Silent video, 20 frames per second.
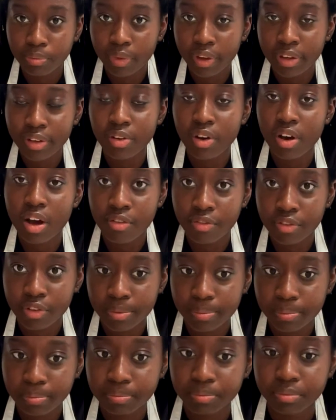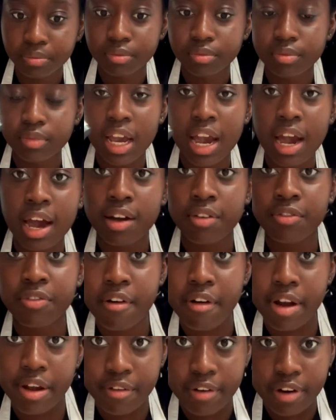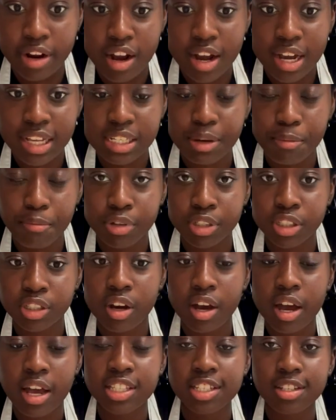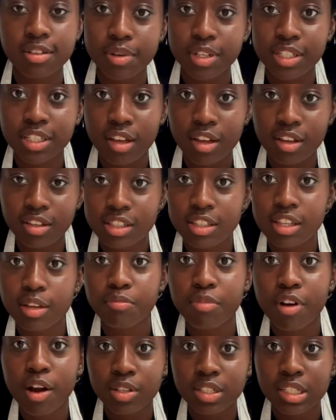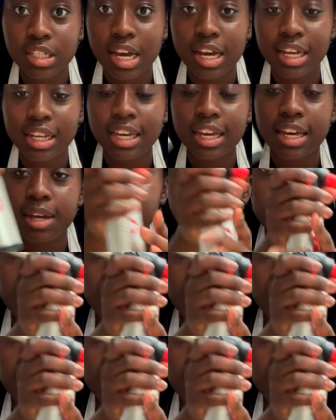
in your oven at a very, very high temperature until it starts to brown slightly.